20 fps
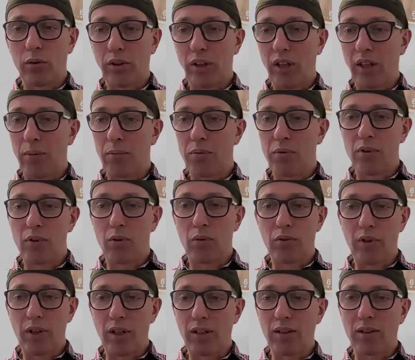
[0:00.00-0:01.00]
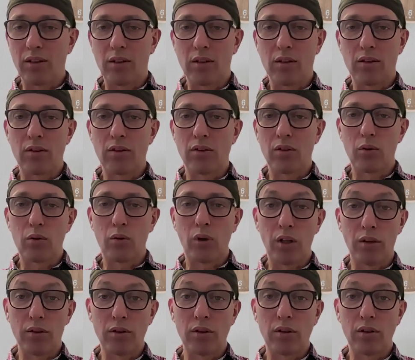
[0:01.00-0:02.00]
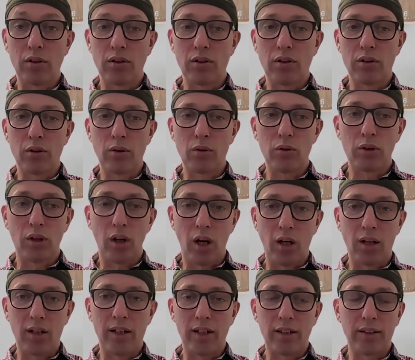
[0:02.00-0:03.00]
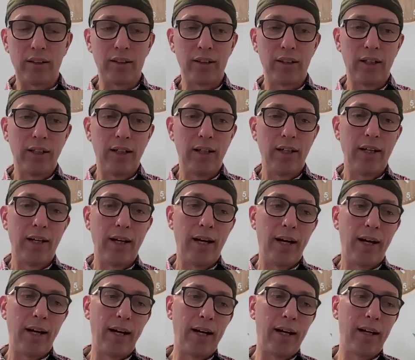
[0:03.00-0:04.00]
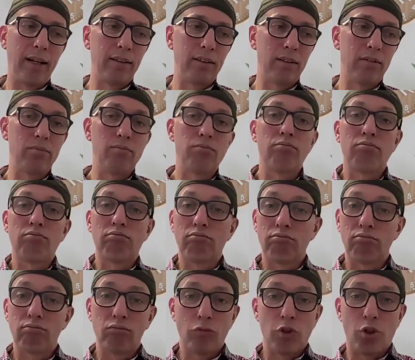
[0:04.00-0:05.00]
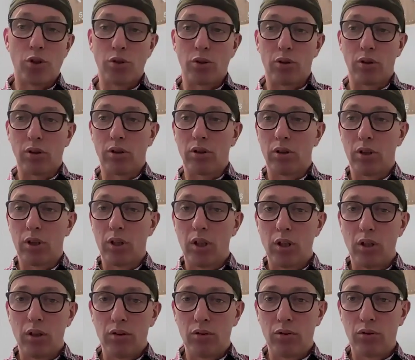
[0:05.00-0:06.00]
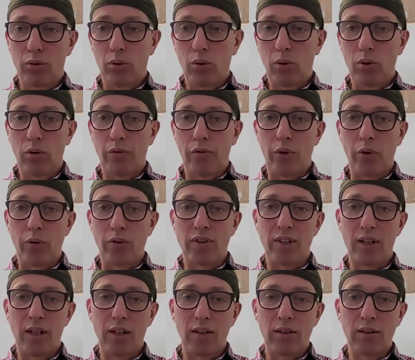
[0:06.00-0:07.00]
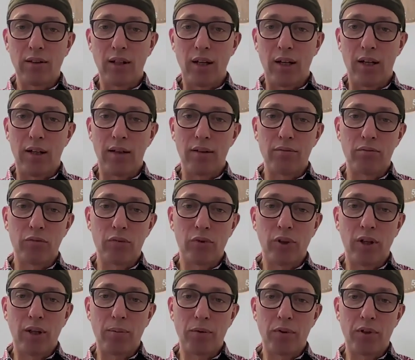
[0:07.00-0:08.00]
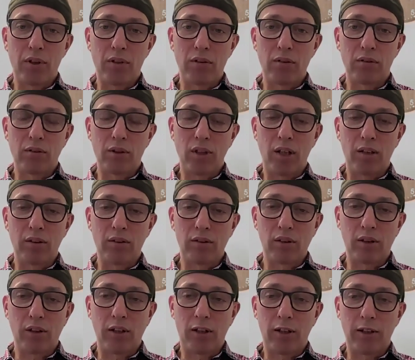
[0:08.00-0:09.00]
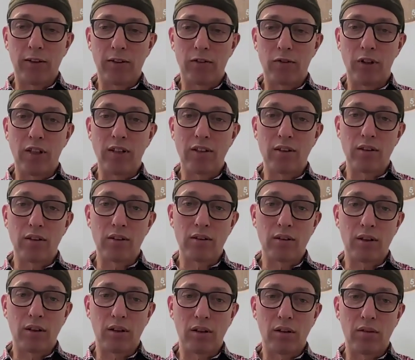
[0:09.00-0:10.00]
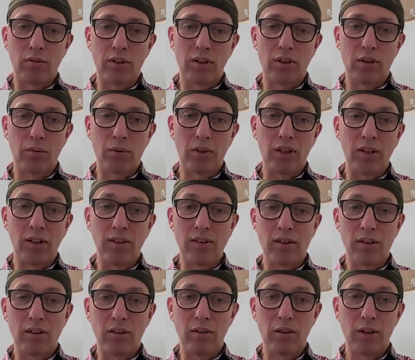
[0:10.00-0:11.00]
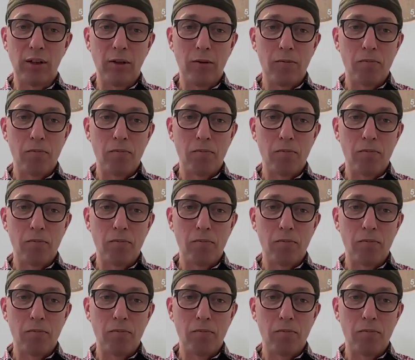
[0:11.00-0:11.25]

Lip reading: grapes, no raisins, no onions, no garlic. And sure, do all of those things. Grapes and raisins are reasonably easy.